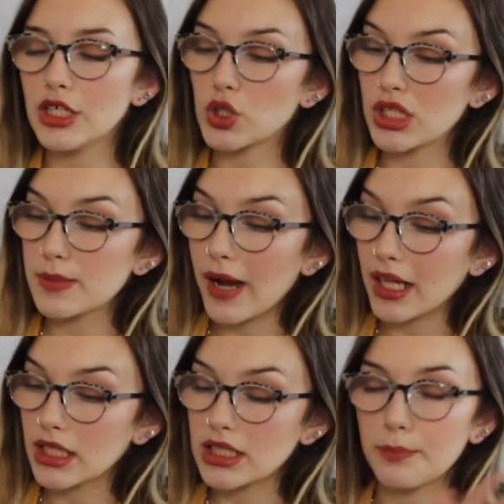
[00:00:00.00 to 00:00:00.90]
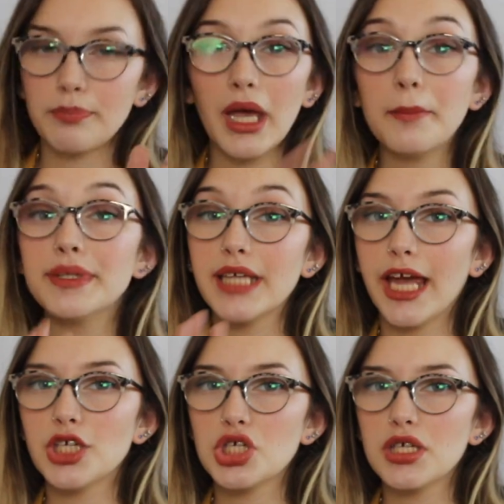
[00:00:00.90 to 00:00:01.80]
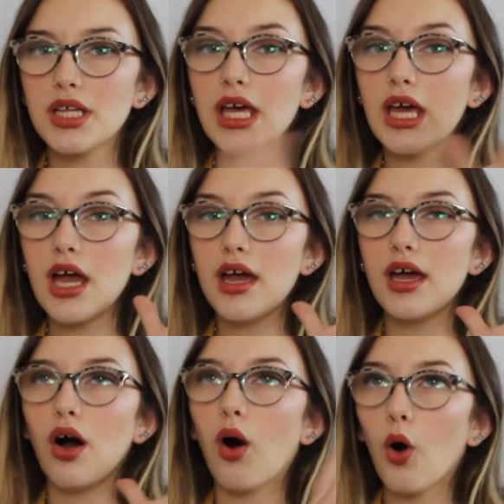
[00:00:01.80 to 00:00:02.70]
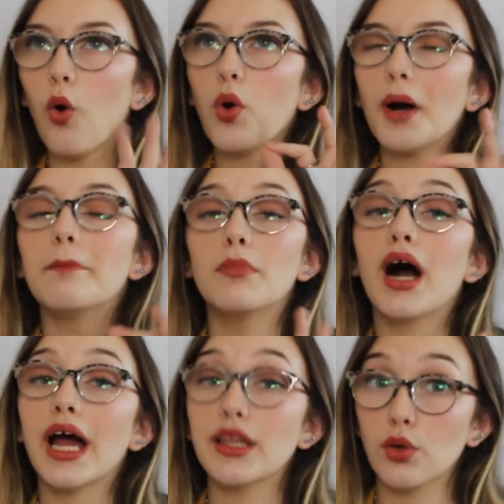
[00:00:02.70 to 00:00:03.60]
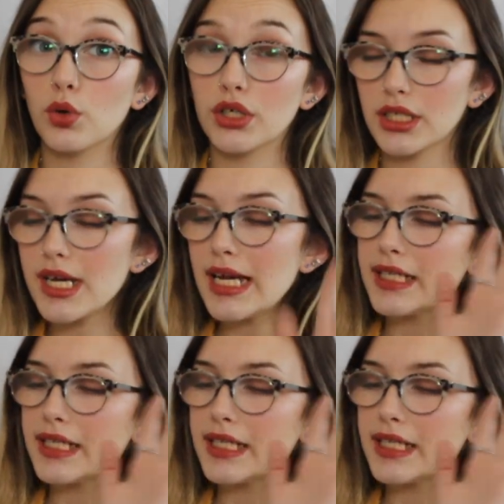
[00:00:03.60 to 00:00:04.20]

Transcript: enjoy this palette. The pigmentation, oh my lord.